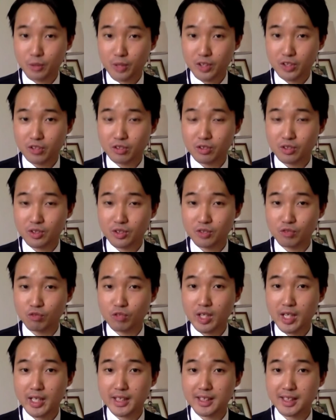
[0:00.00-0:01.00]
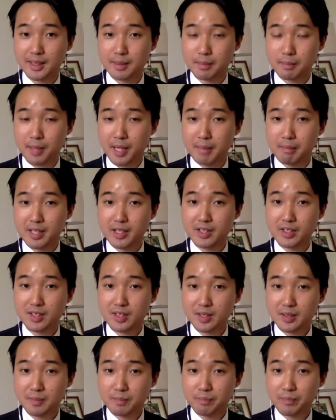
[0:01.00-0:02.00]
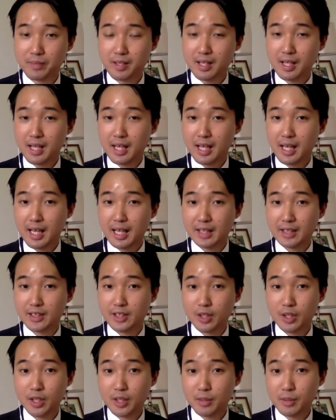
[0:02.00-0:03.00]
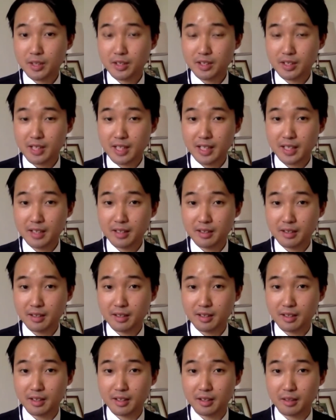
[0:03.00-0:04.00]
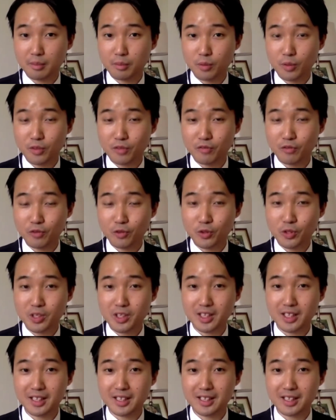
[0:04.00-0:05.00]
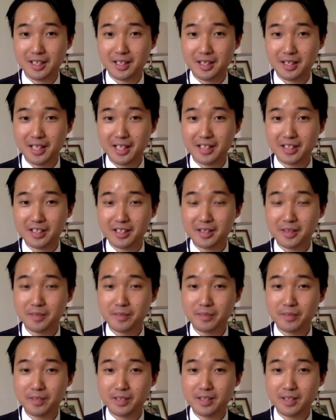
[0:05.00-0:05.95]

questions raised by medicine. And so here we are today, more than 40 years later,